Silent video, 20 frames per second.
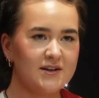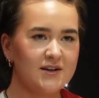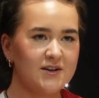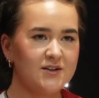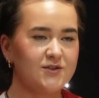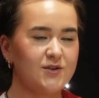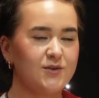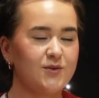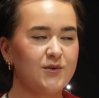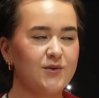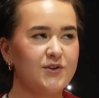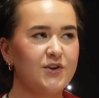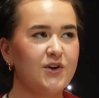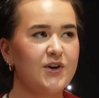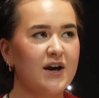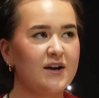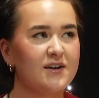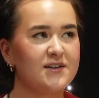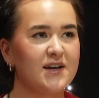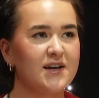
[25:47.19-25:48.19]
So
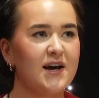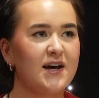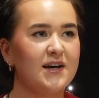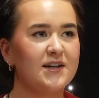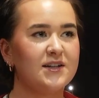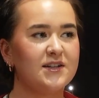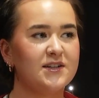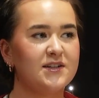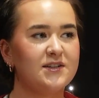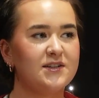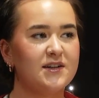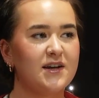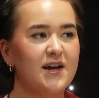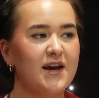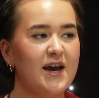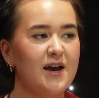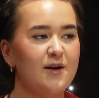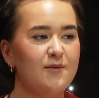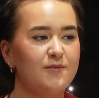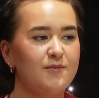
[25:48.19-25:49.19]
UX and
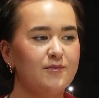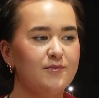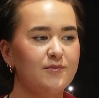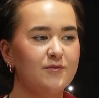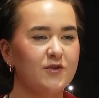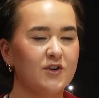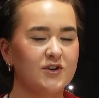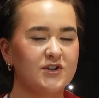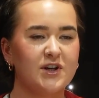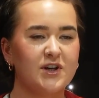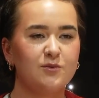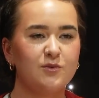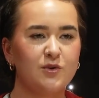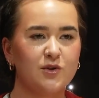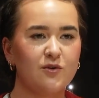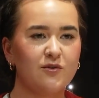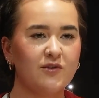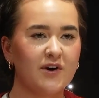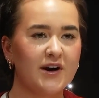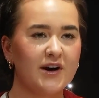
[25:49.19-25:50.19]
front-end will
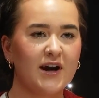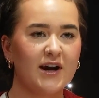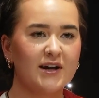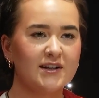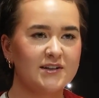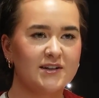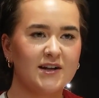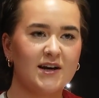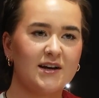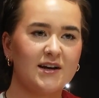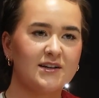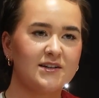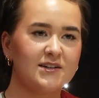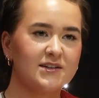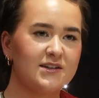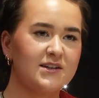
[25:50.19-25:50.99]
go very hand in hand.